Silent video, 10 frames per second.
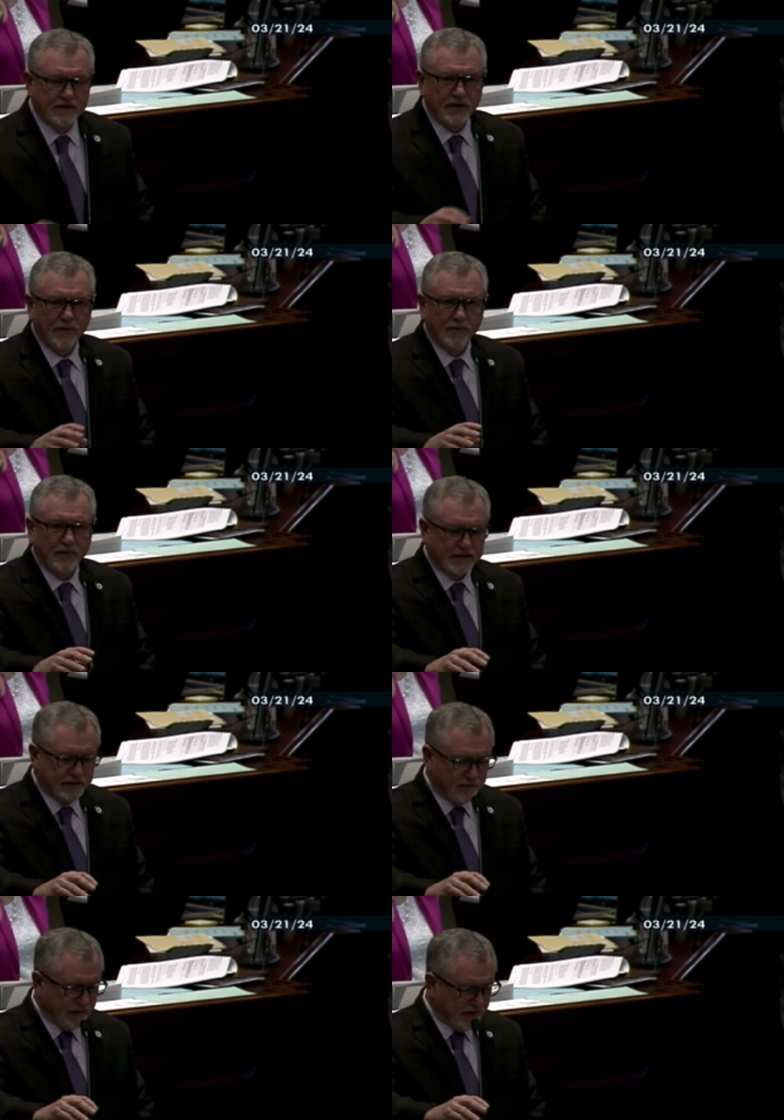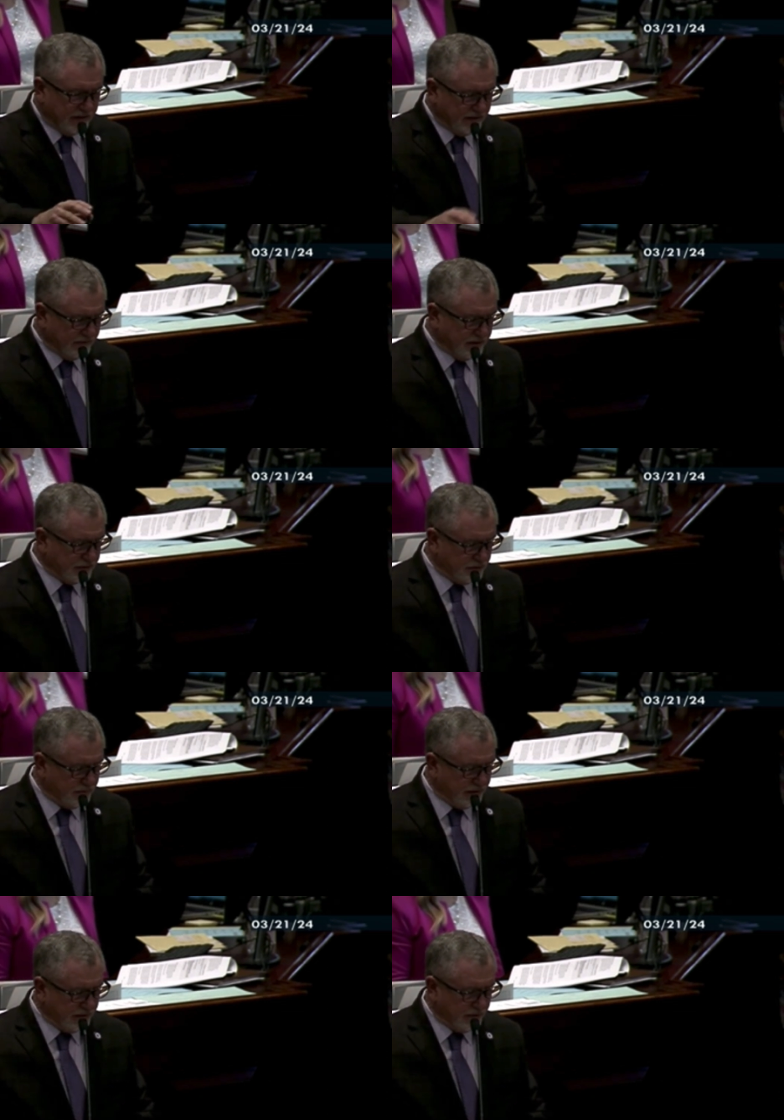So that's the bill, and Mr.
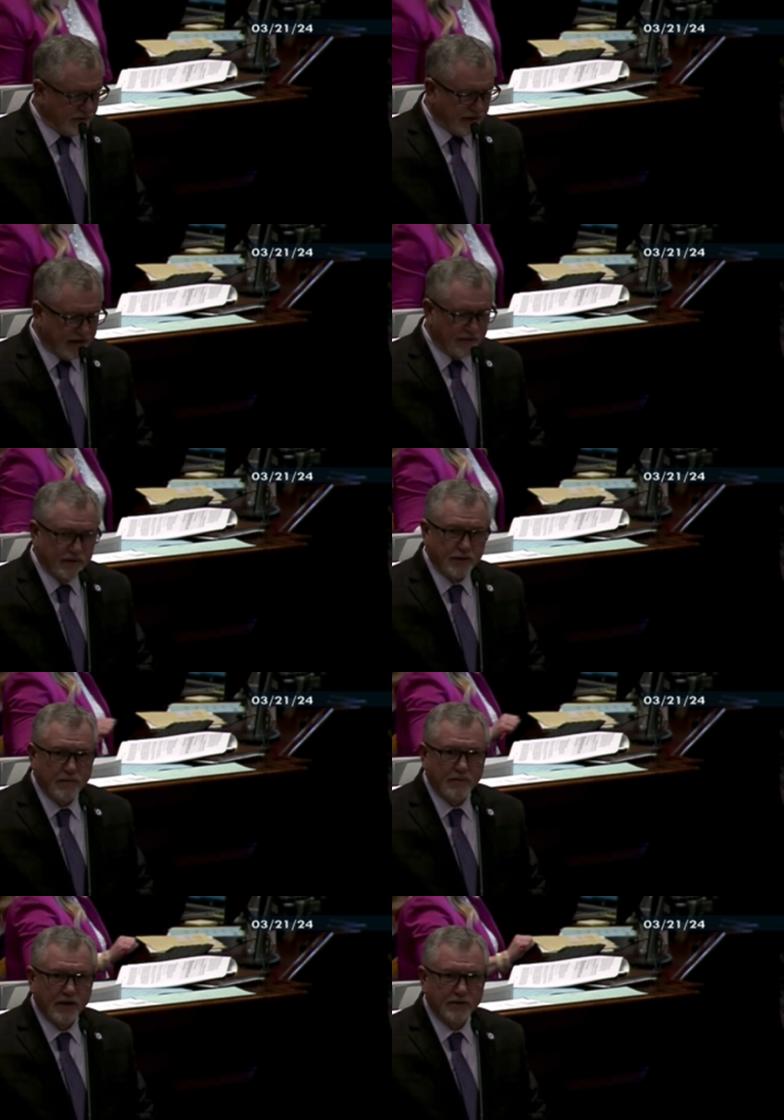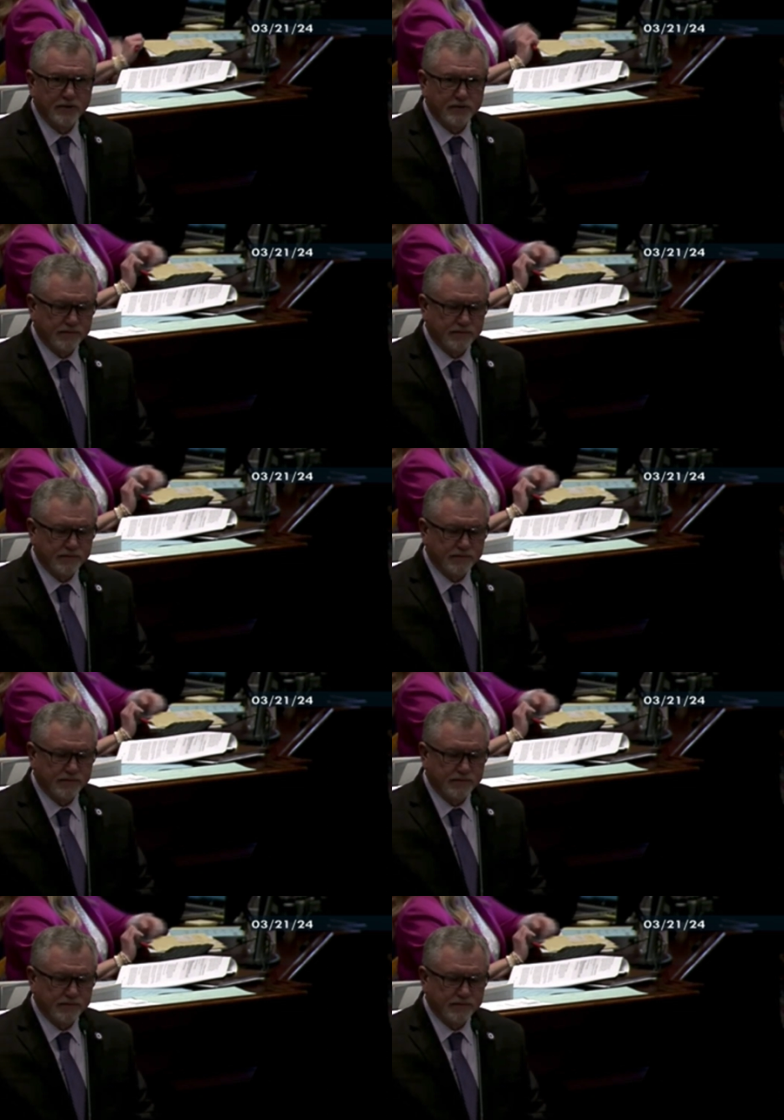Speaker, with that, I renew my motion.